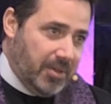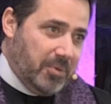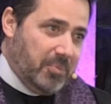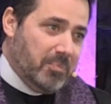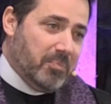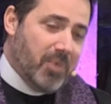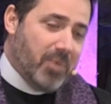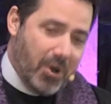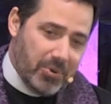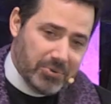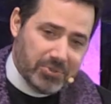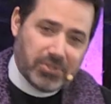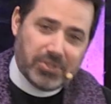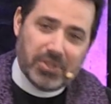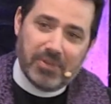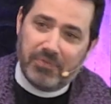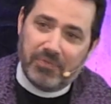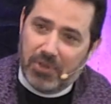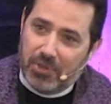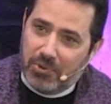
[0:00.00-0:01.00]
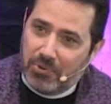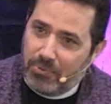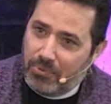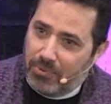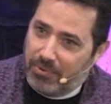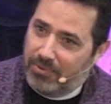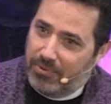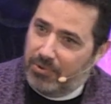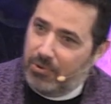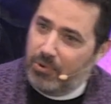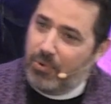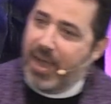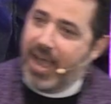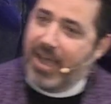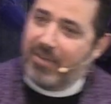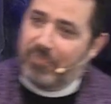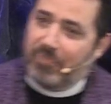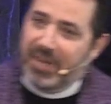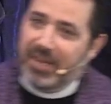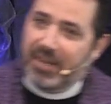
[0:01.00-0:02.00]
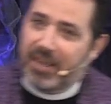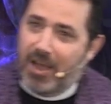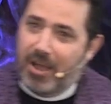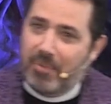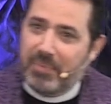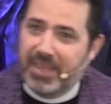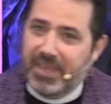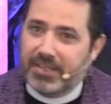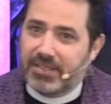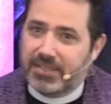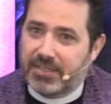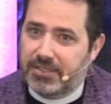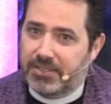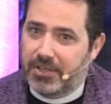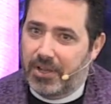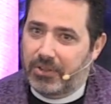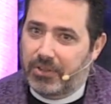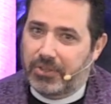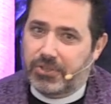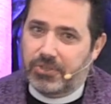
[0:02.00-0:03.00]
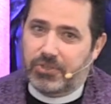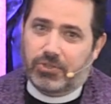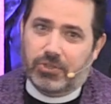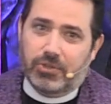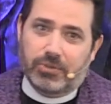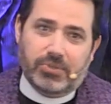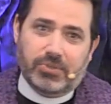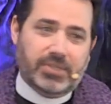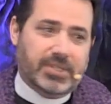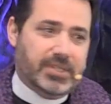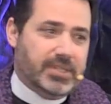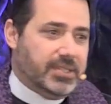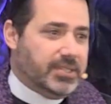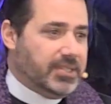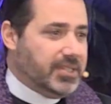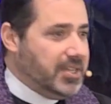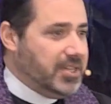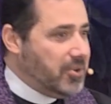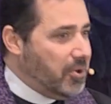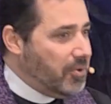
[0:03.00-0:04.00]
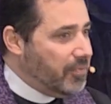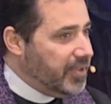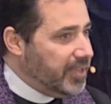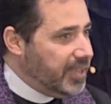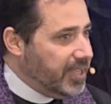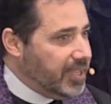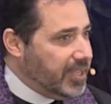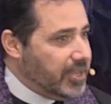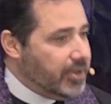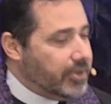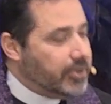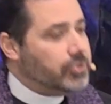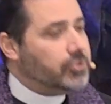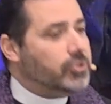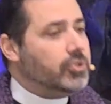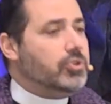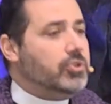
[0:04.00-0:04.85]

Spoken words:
Most of you who have been coming to Douglas UCC over the years,